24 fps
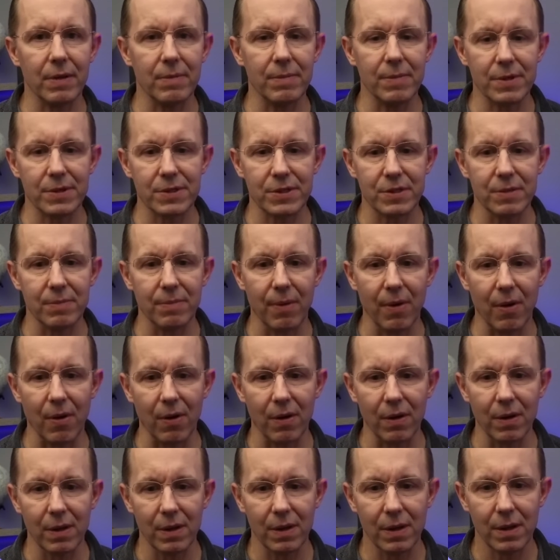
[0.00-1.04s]
miss the
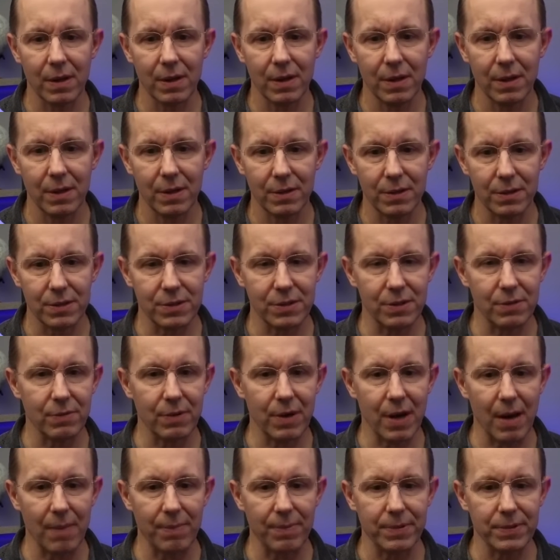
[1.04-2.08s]
ball to see what
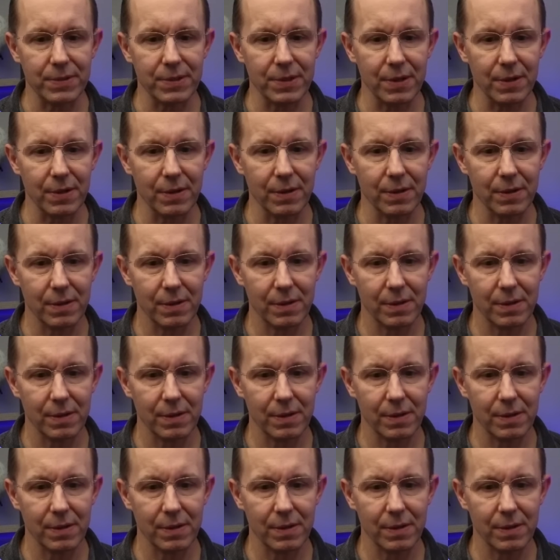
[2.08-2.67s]
happens here.